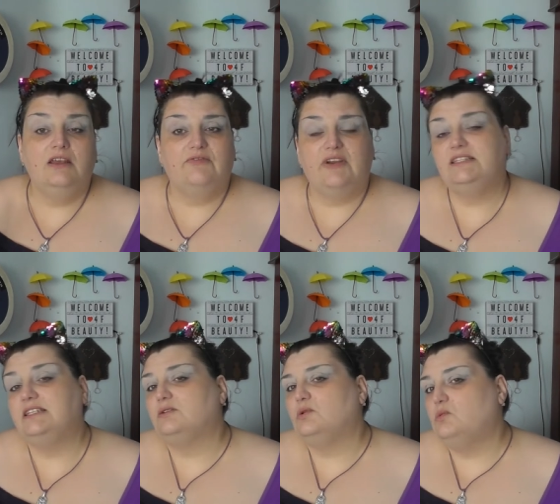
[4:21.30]
Face
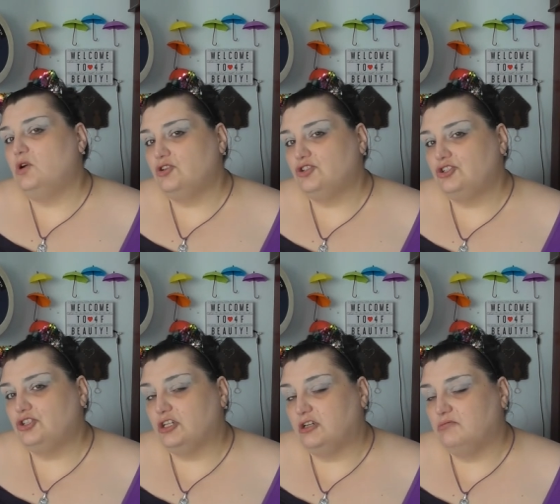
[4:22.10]
is
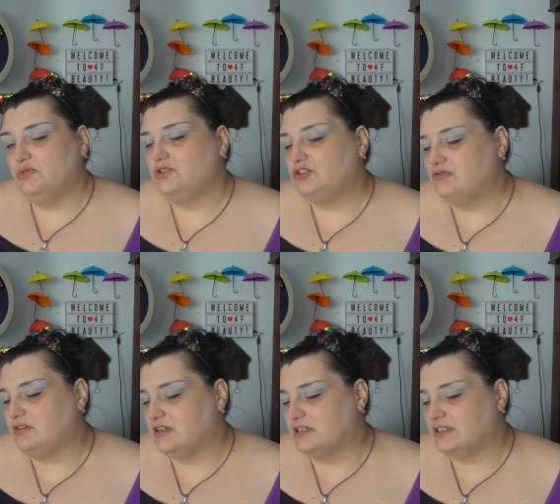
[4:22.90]
washed,
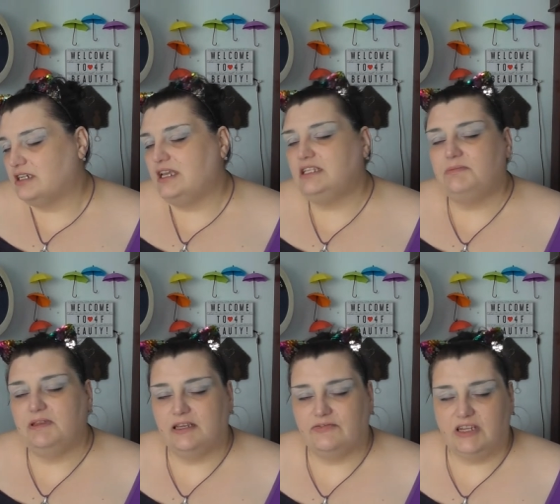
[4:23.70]
moisturised, S
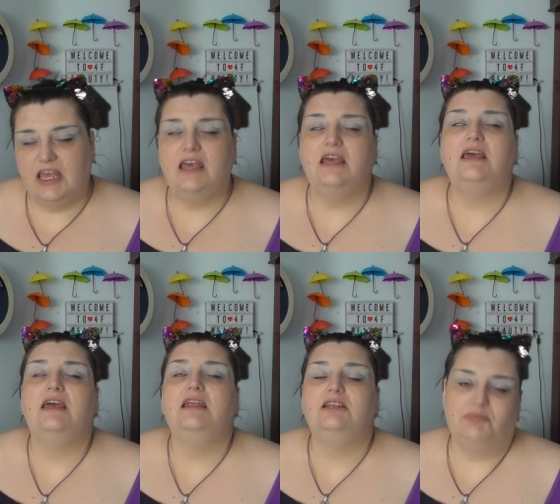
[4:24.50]
P F'd
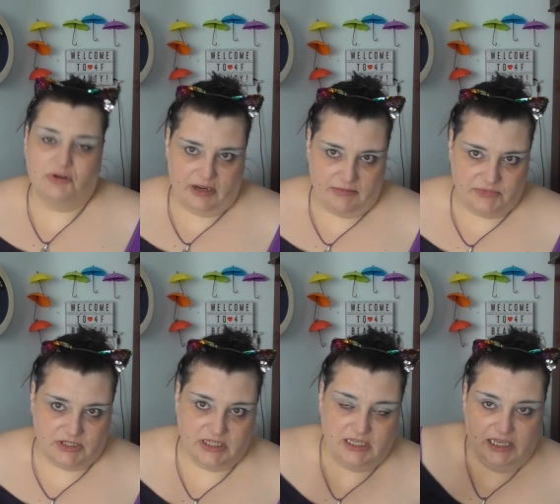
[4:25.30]
and
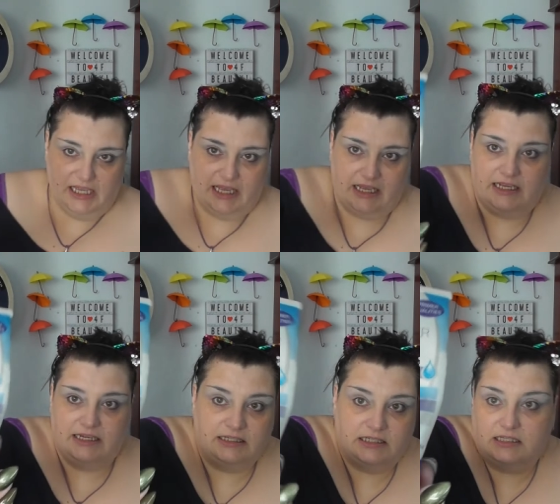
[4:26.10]
primed,
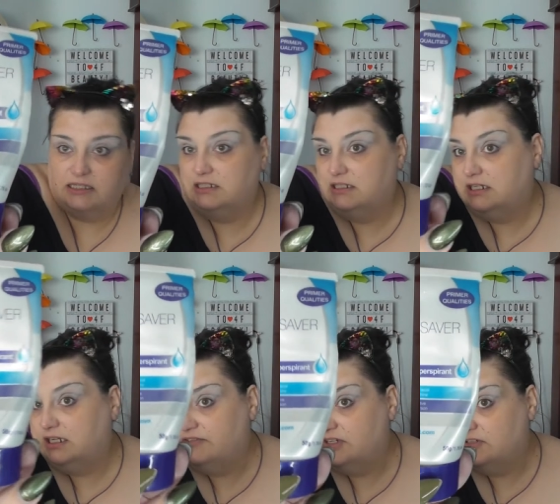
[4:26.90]
and
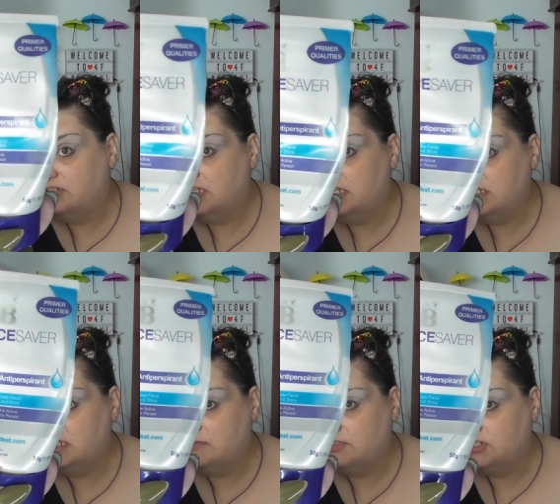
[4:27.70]
I've used
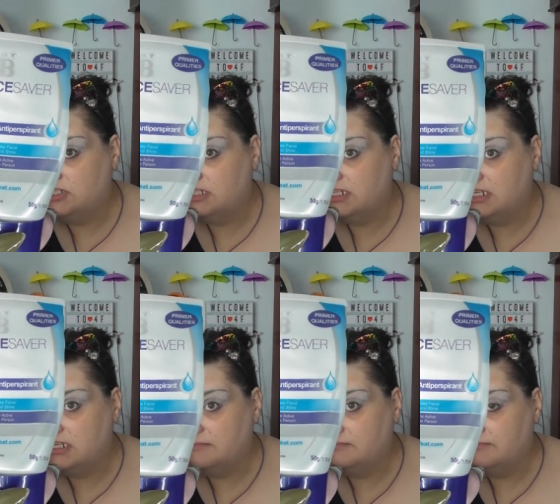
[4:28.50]
this, which is the
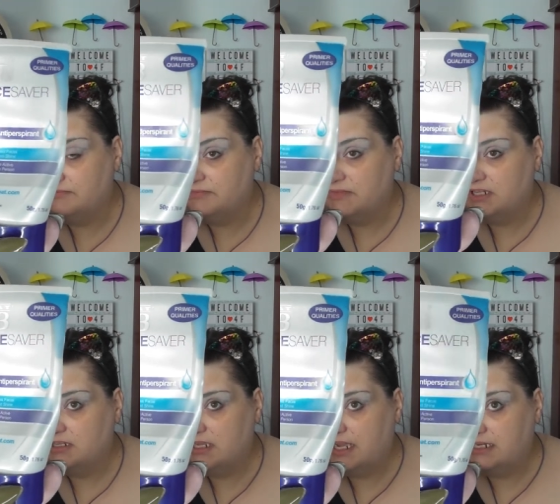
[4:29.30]

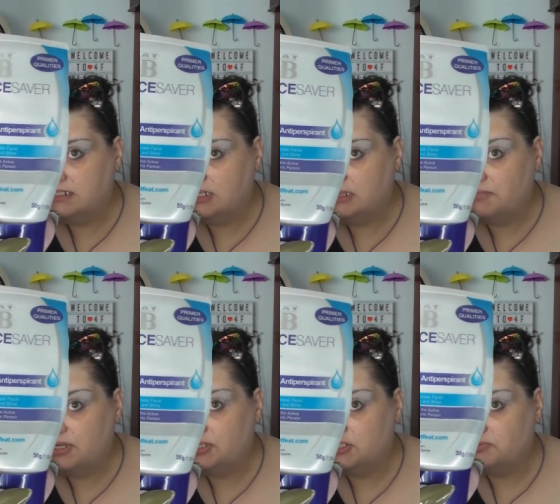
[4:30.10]

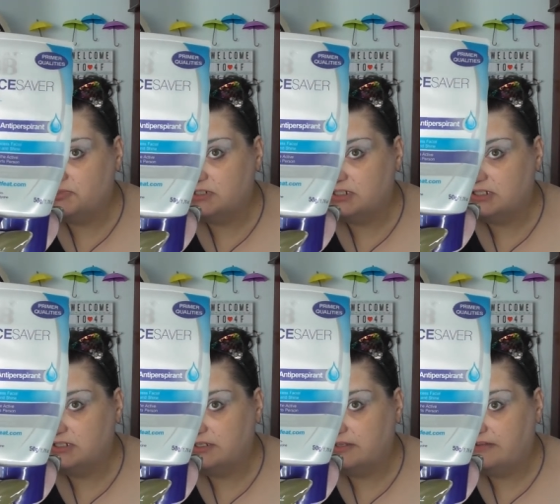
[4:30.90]
antiperspirant
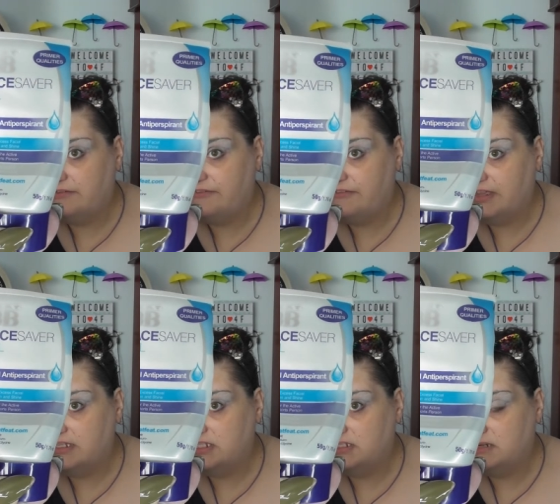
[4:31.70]

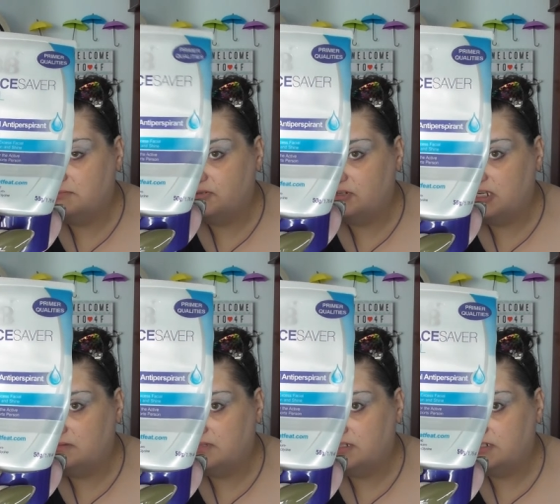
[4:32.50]
face
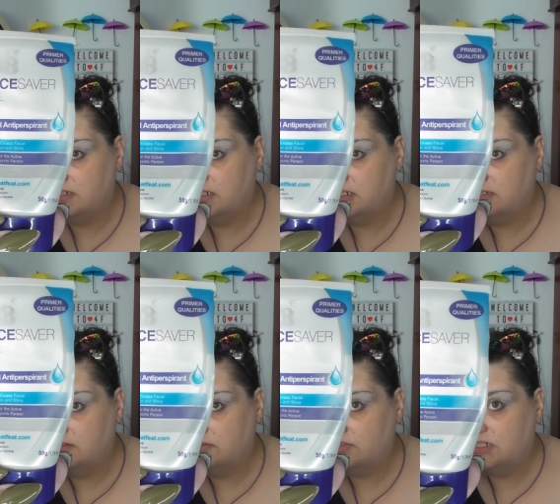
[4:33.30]
primer that I
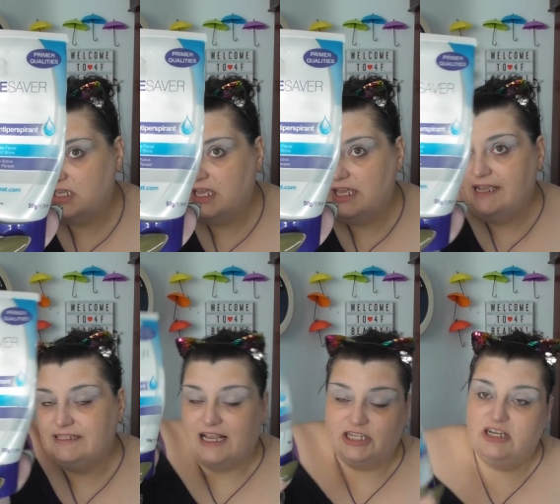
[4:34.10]
use.
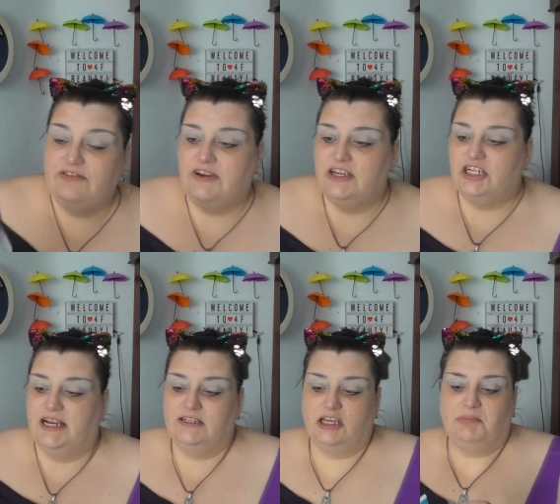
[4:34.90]
It's actually a facial
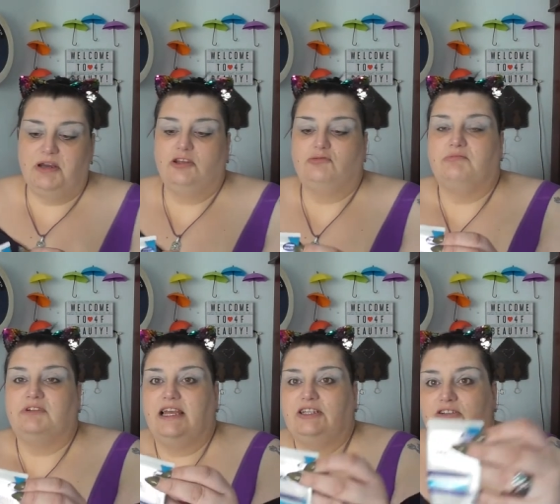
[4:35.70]
antiperspirant,
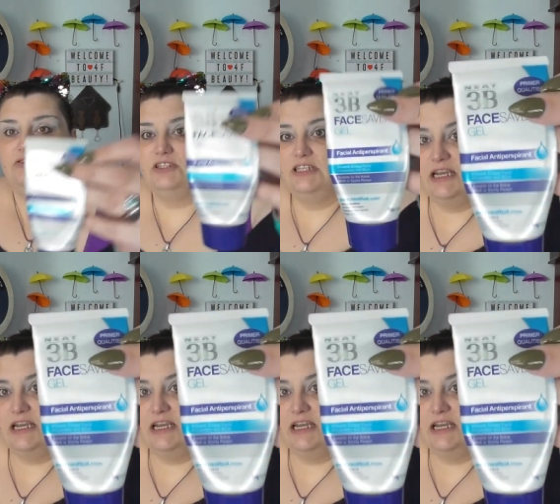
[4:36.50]
but as you can see